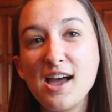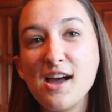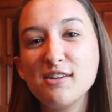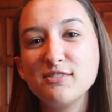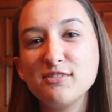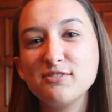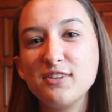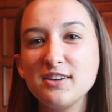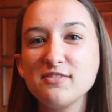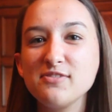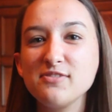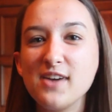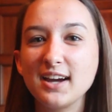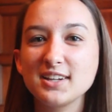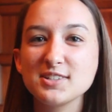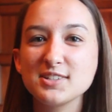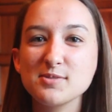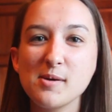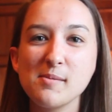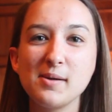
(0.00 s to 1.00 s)
Fun
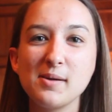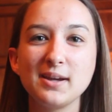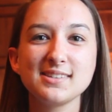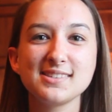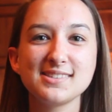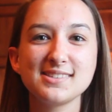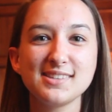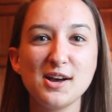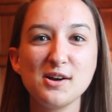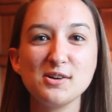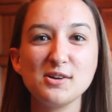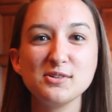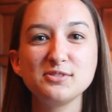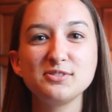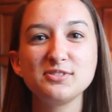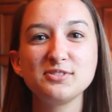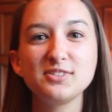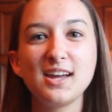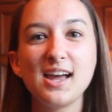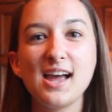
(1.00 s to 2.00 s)
fact about
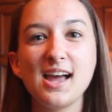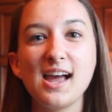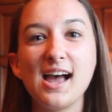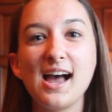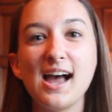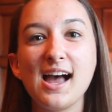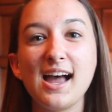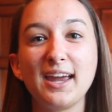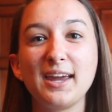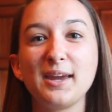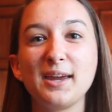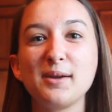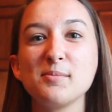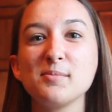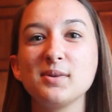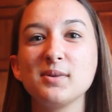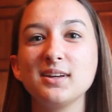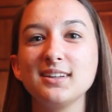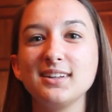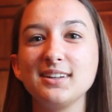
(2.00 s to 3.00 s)
myself, I
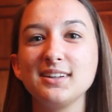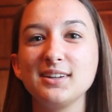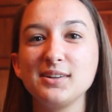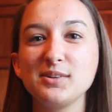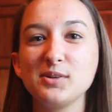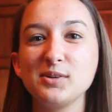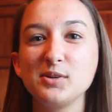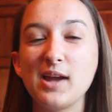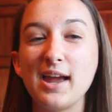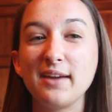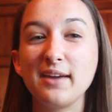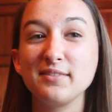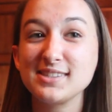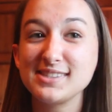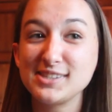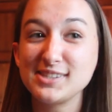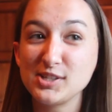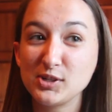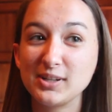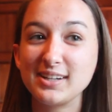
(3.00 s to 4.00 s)
am I have a
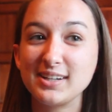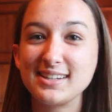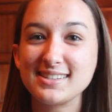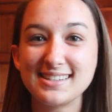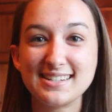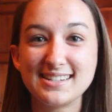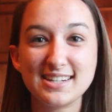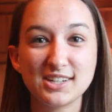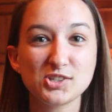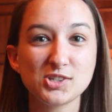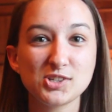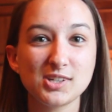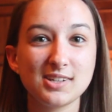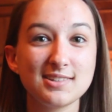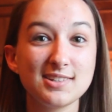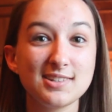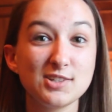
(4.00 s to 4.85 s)
serious addiction to